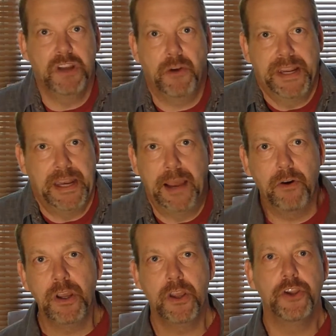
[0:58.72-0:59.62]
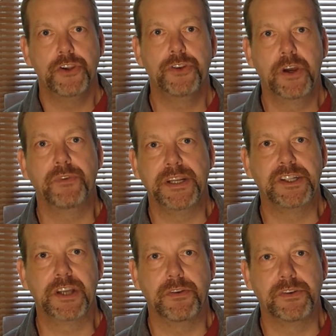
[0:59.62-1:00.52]
know it now. You don't need
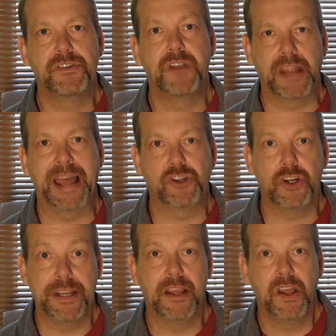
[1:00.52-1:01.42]
to go and actually